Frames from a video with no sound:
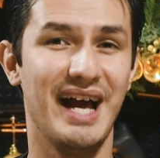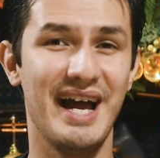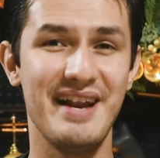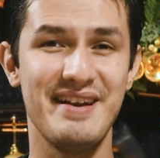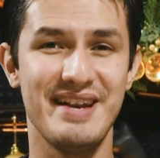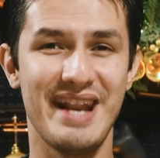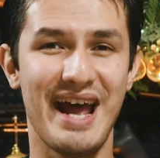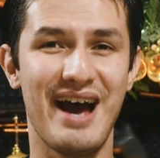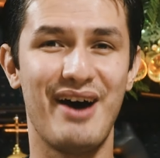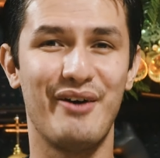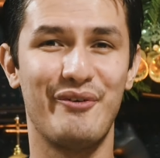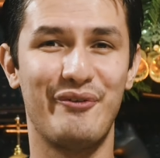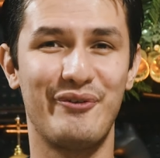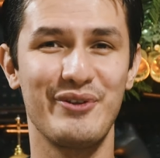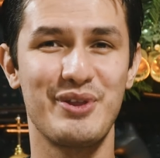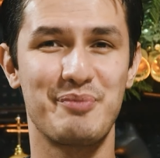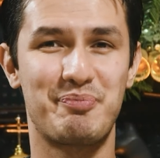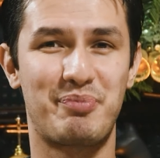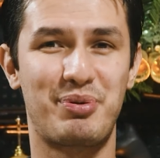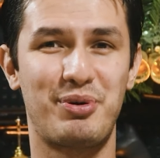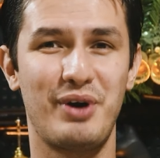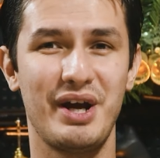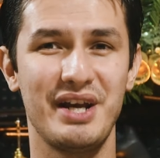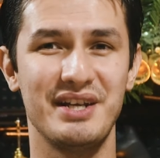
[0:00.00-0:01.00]
And now for
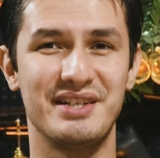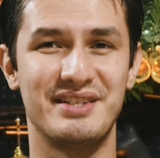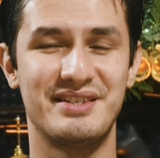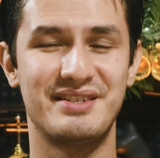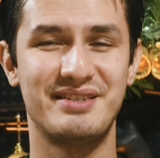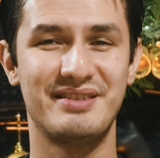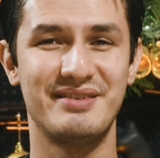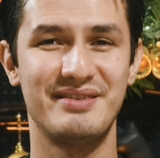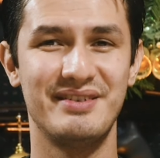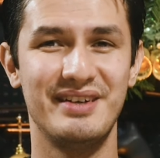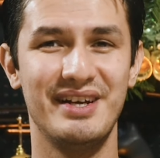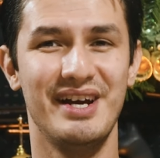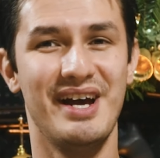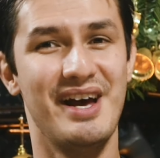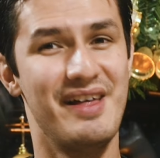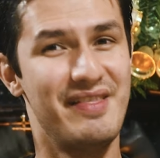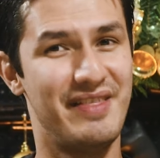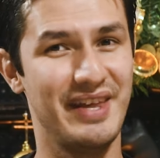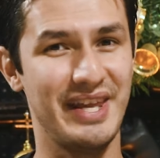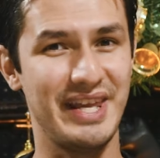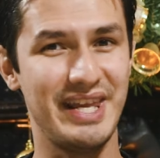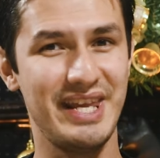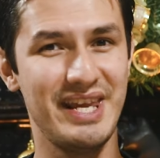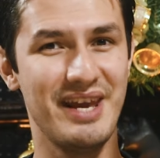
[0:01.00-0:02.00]
the price.
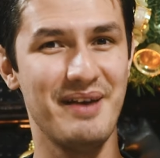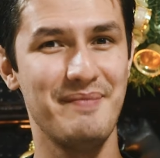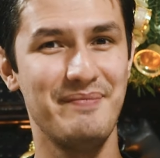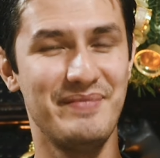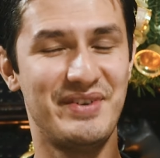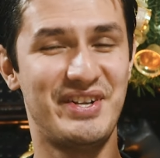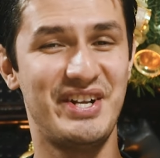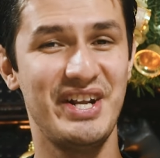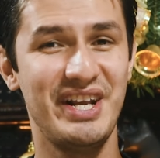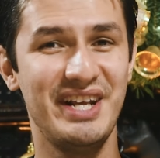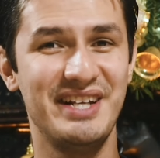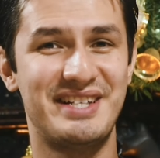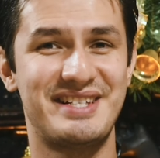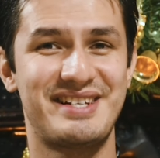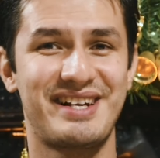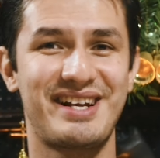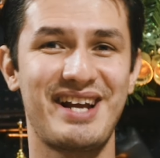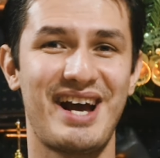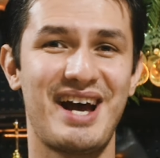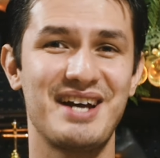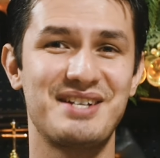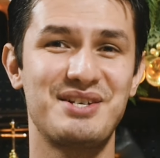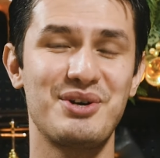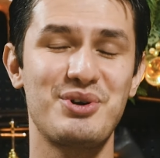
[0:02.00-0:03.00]
The EMG
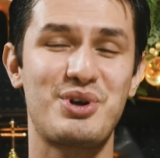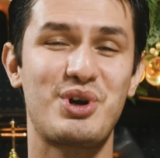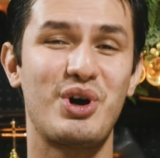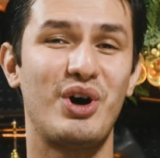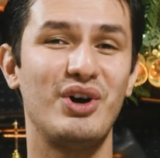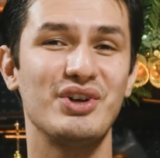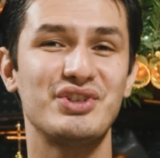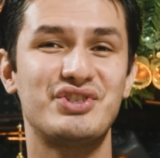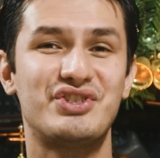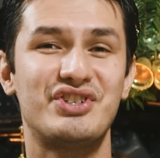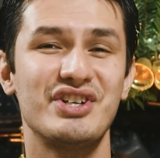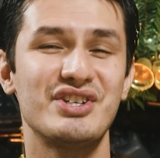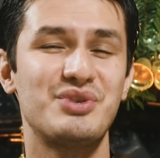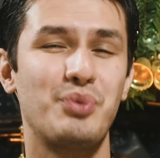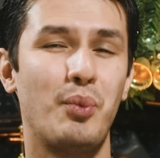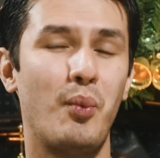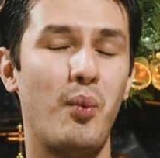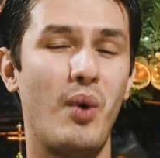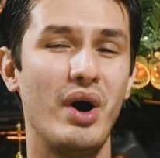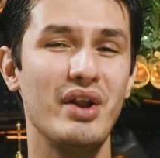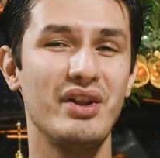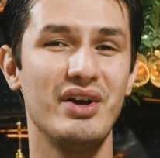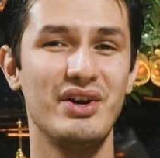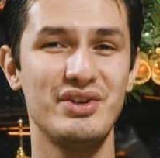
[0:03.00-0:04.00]
Staccato costs
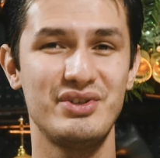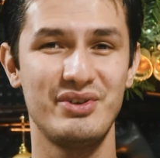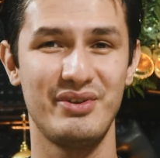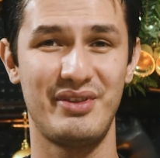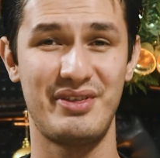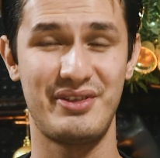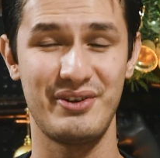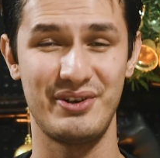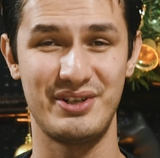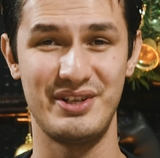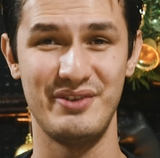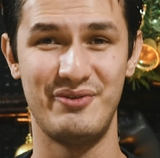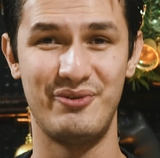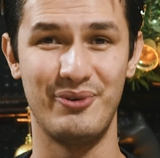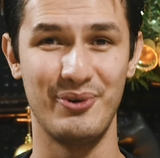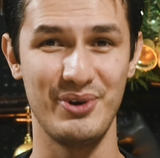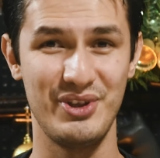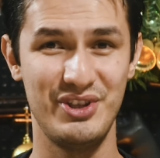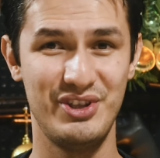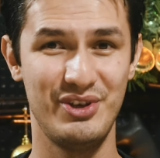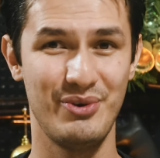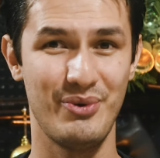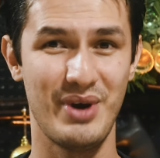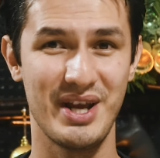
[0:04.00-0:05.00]
just
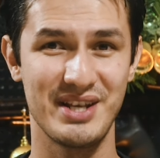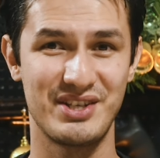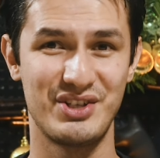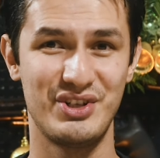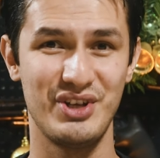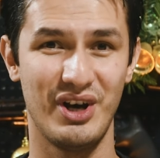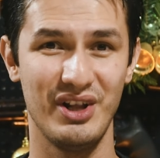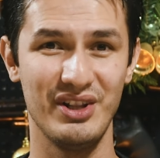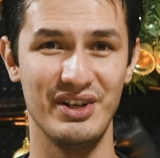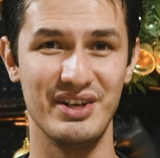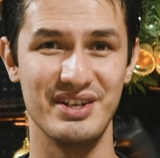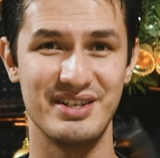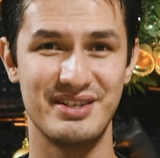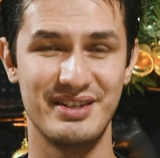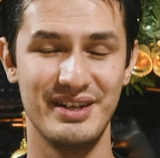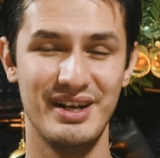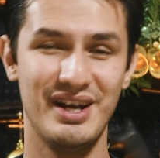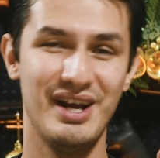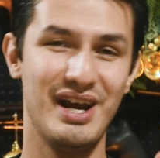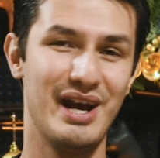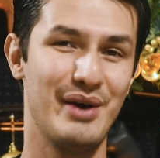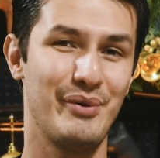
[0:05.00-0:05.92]
$134 US,